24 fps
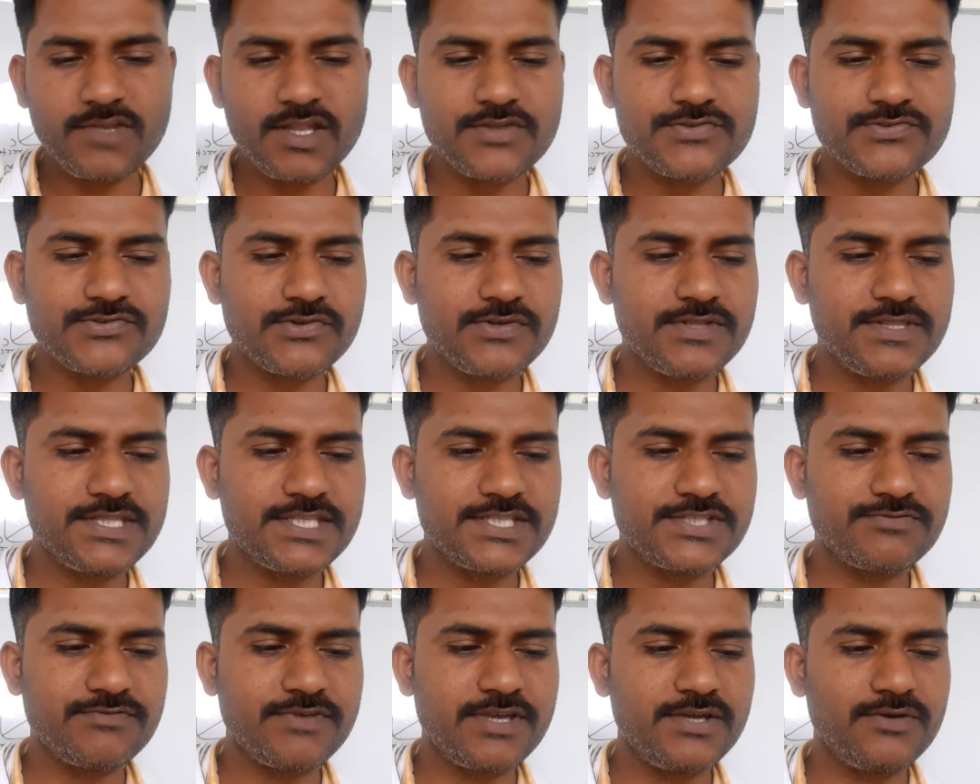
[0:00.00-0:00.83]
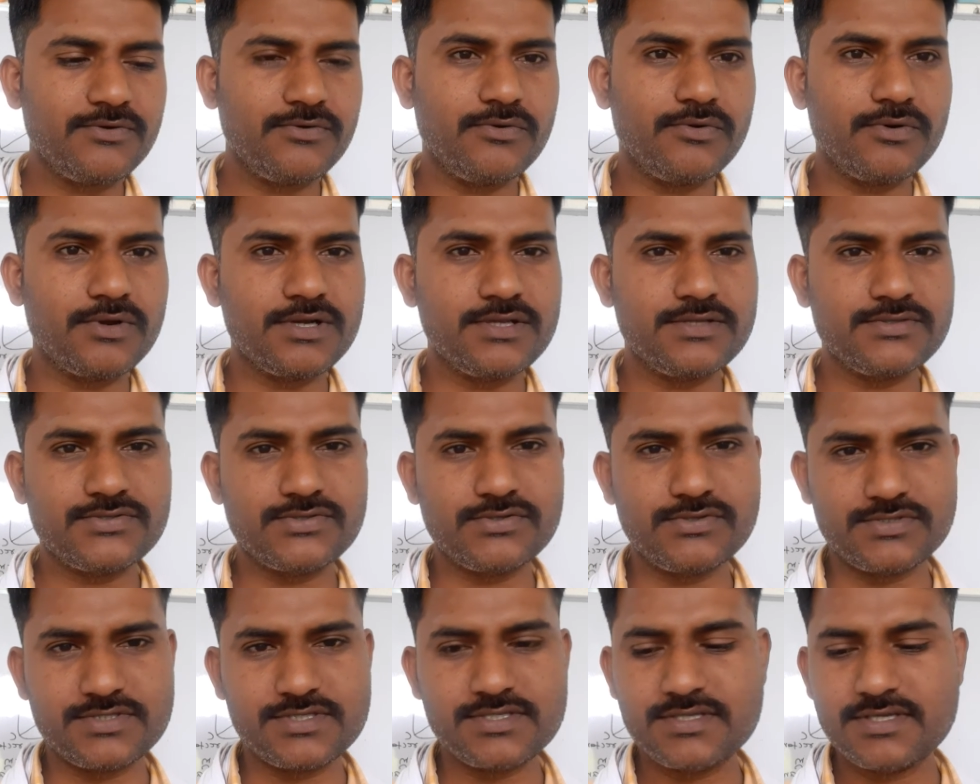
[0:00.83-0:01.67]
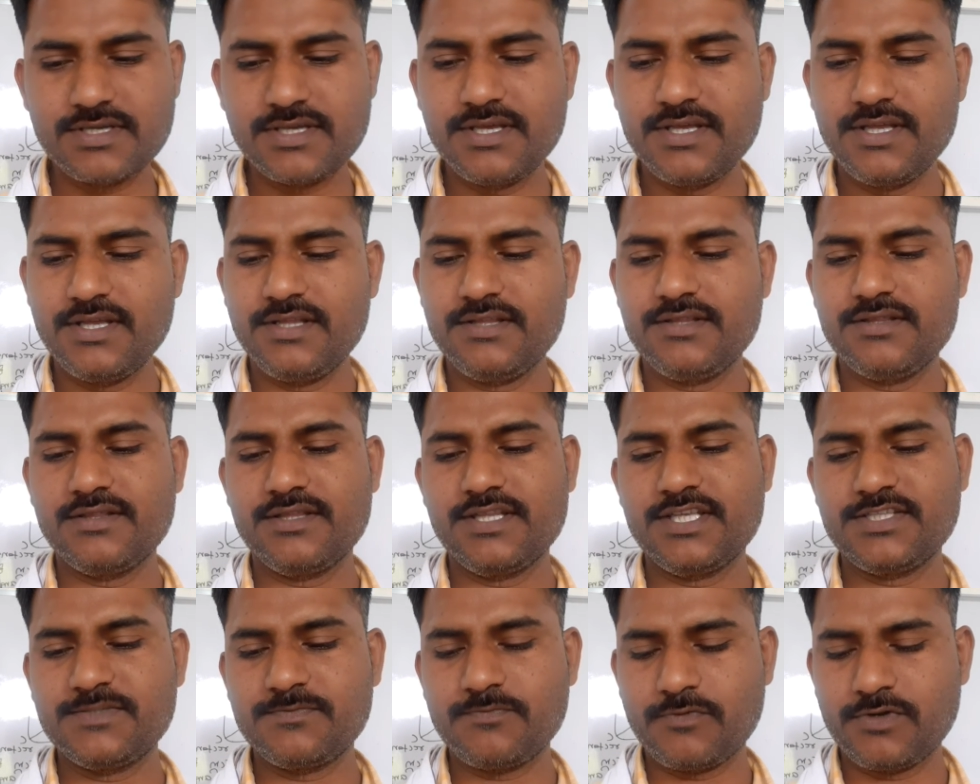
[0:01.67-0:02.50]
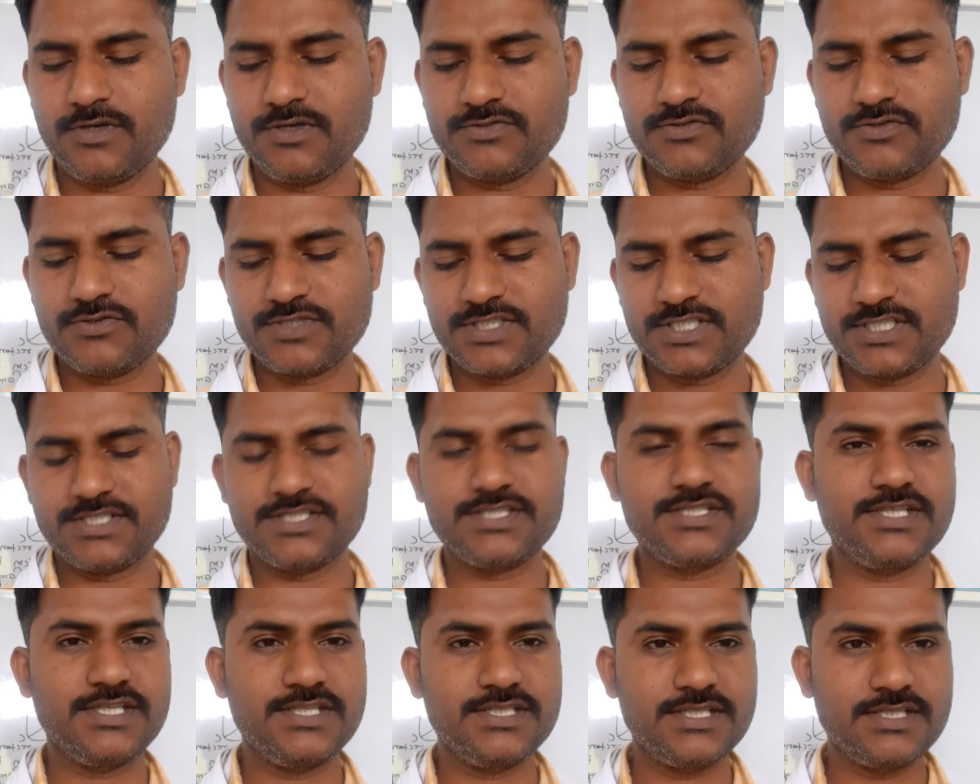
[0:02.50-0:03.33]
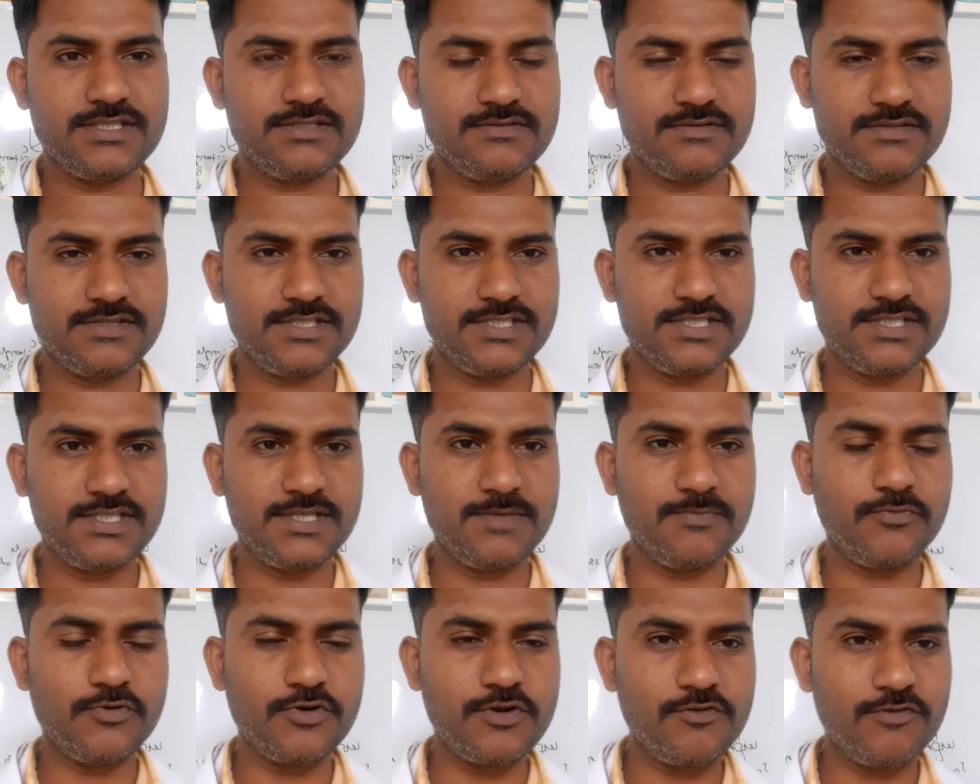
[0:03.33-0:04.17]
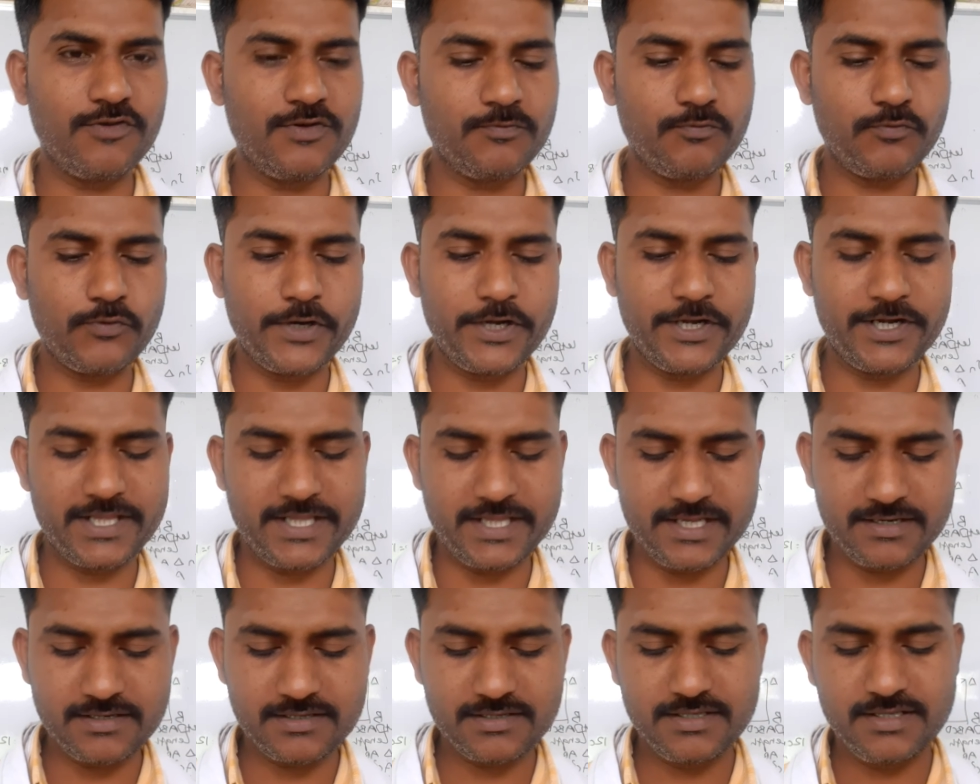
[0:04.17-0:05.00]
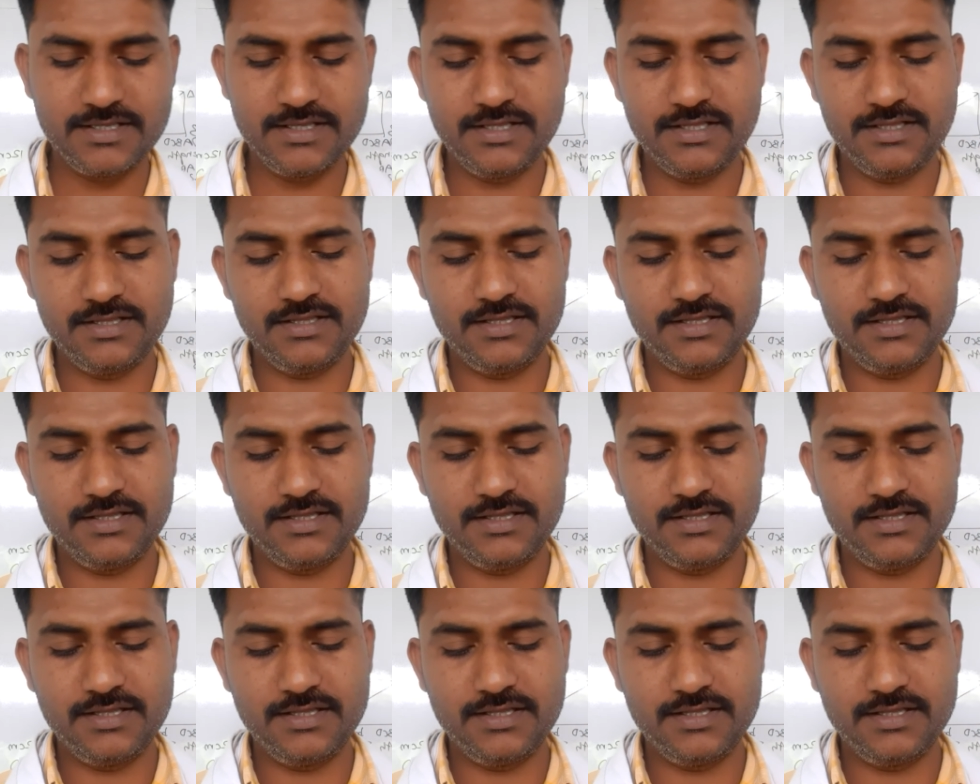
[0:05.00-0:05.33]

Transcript: So in this way, oral source, this sources, this is important one point there.